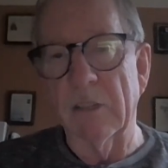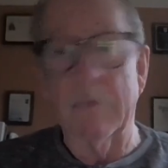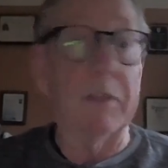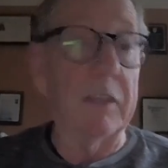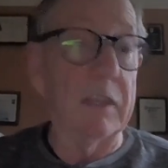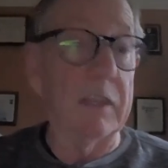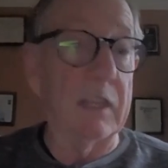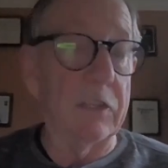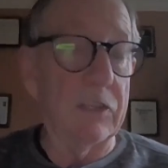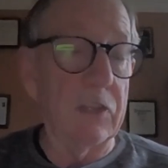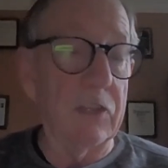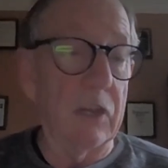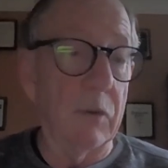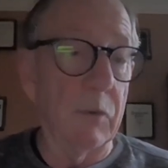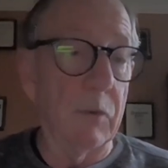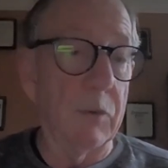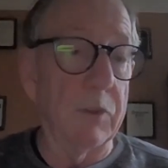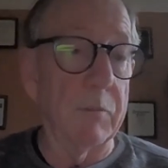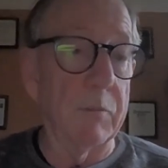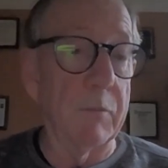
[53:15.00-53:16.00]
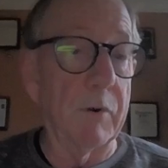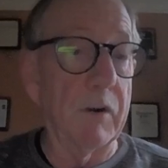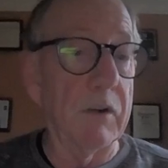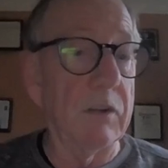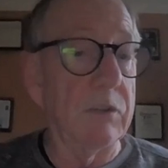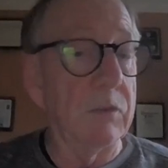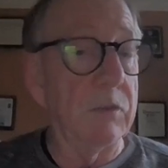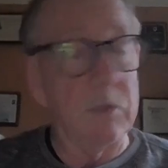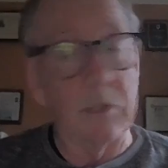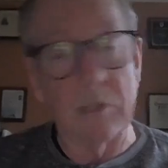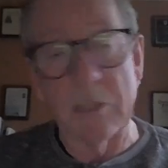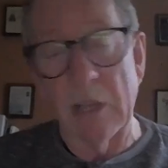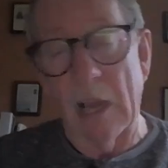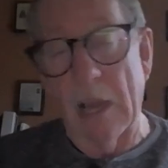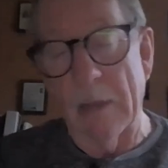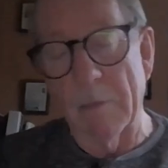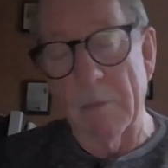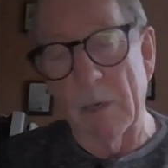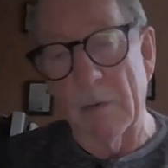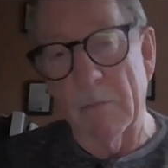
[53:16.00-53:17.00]
Something they share with the birds, which is a
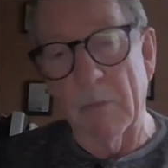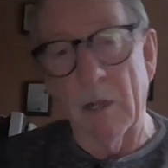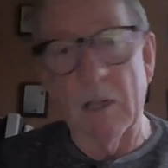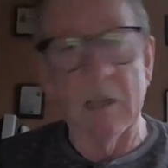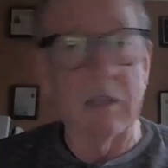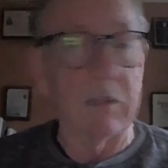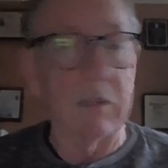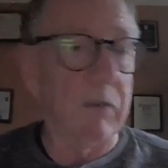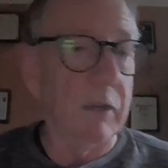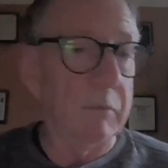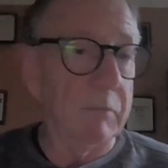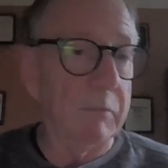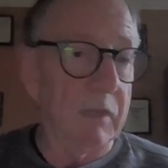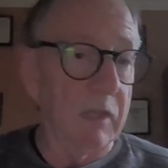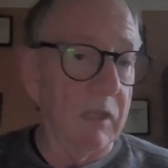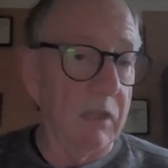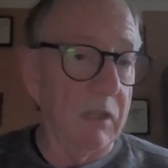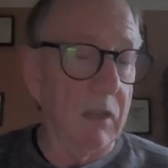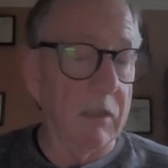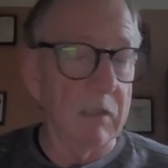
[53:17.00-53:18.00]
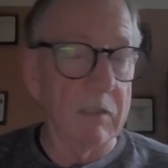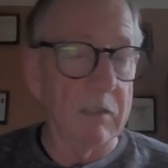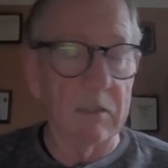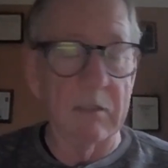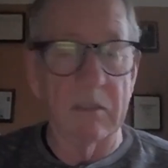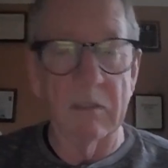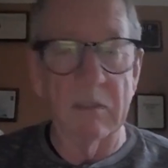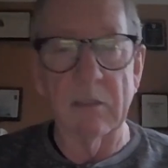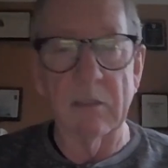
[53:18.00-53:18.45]
high metabolic rate but a long